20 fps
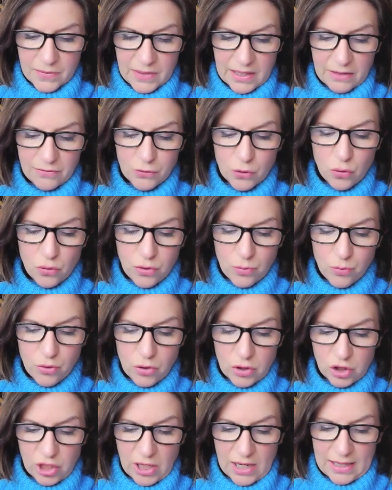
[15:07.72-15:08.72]
If you're the
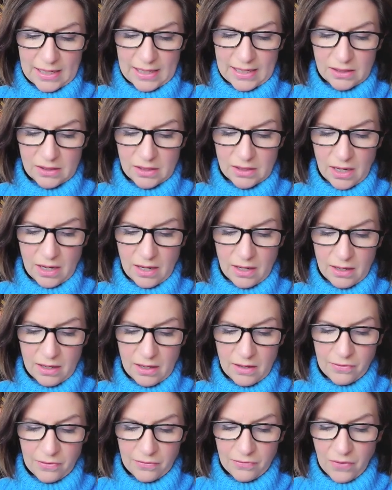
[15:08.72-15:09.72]
project leader
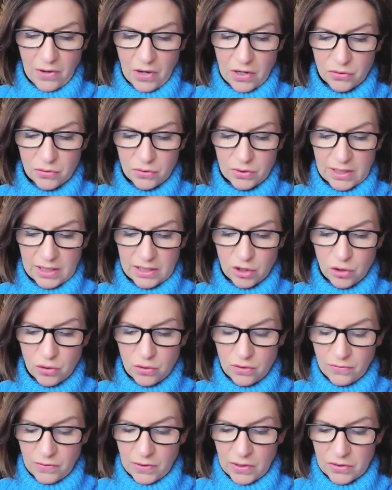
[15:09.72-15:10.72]
of a final year
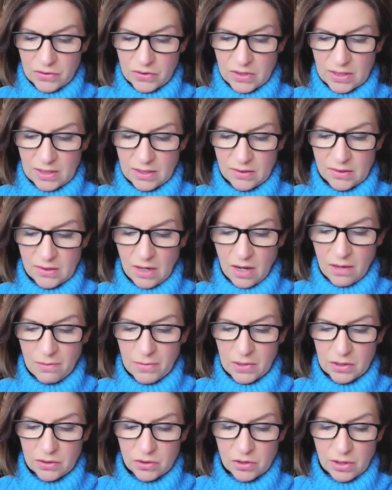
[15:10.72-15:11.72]
university
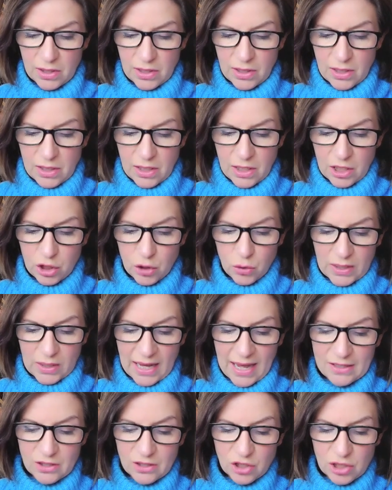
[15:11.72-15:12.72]
assignment and you
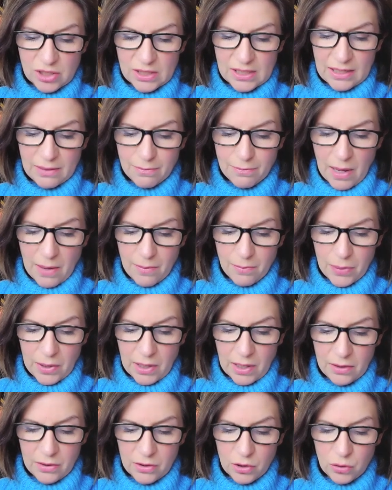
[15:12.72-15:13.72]
catch a team
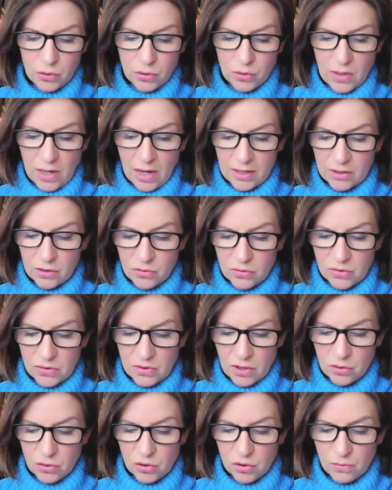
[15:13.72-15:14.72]
member who you like on
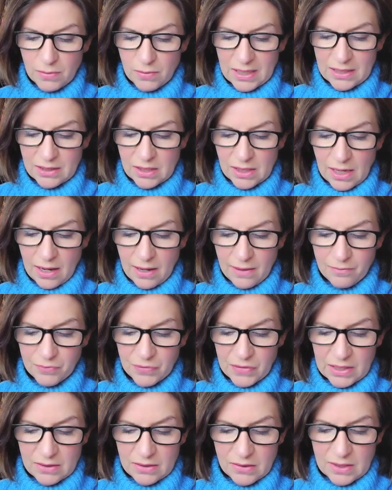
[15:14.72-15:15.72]
social media,
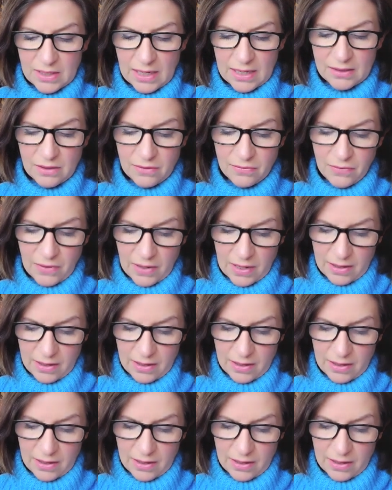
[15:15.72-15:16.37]
instead of,